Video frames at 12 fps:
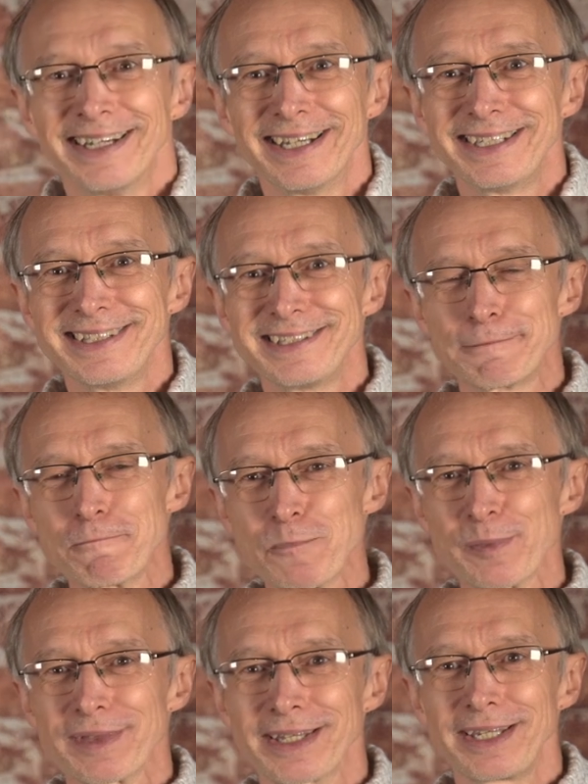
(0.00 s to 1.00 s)
And
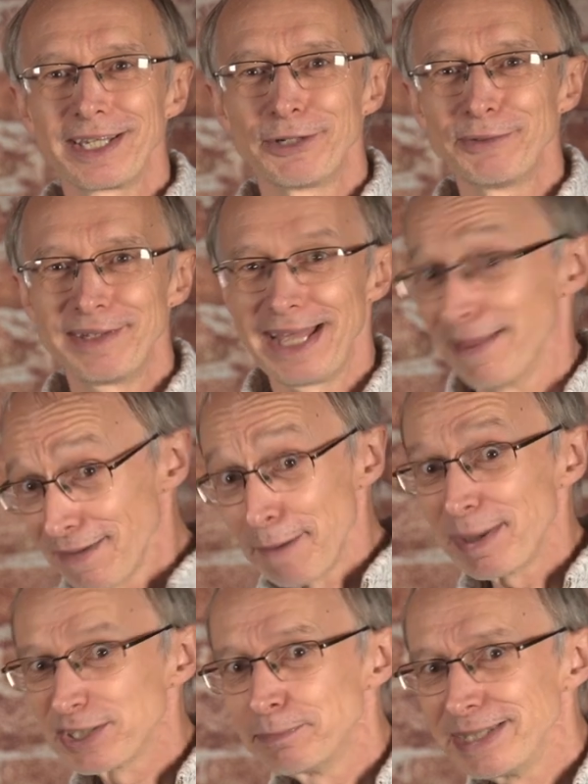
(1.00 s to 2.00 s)
you know, that
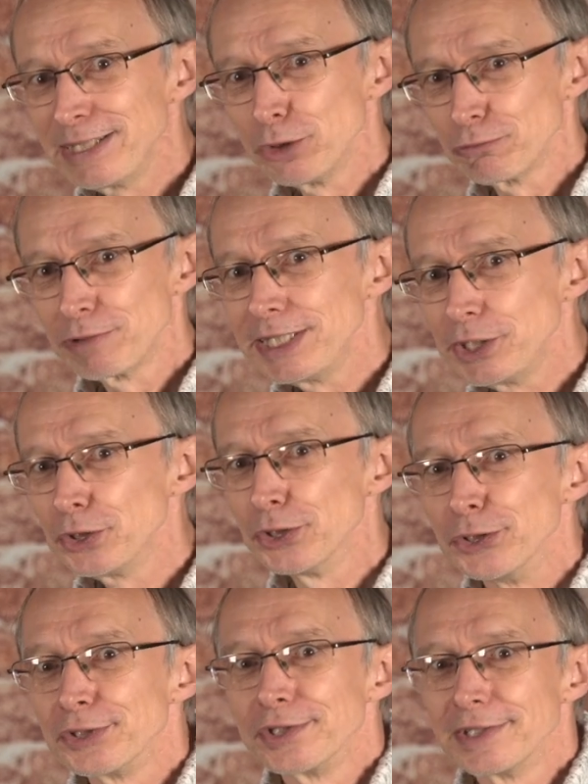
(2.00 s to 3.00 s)
makes me look really
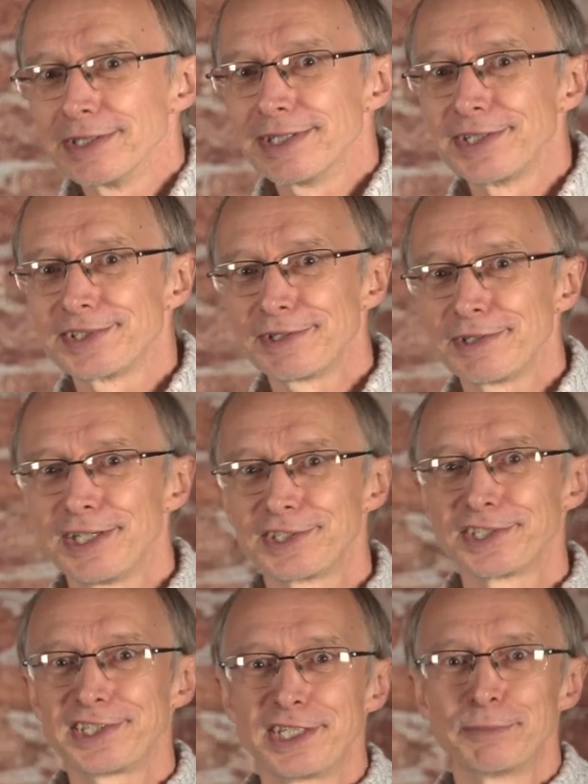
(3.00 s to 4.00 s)
good as a
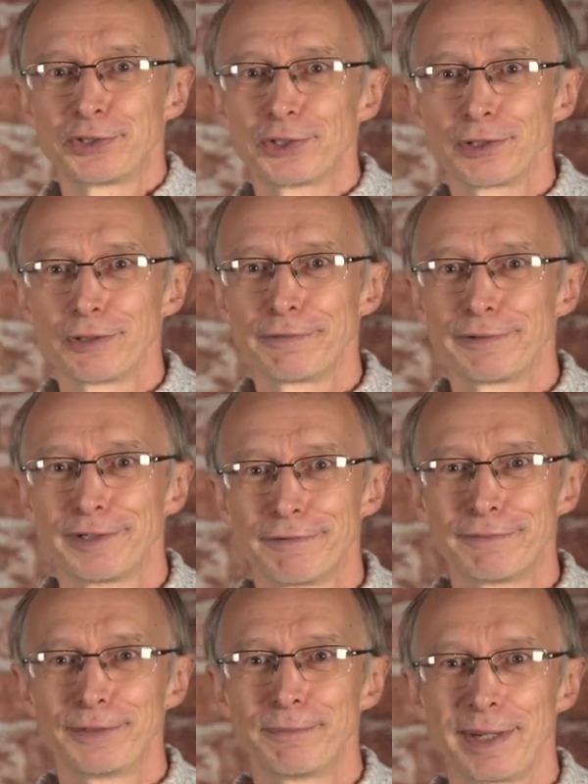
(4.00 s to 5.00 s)
cinematographer and a
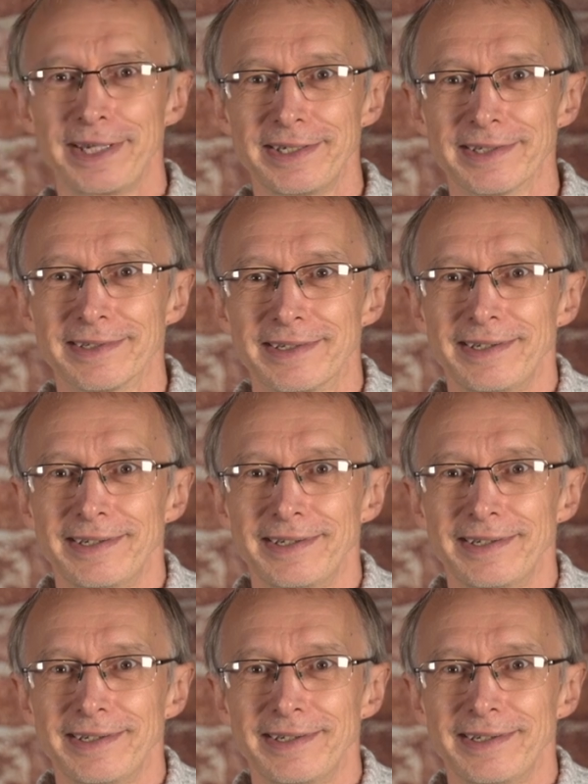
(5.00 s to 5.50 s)
filmmaker.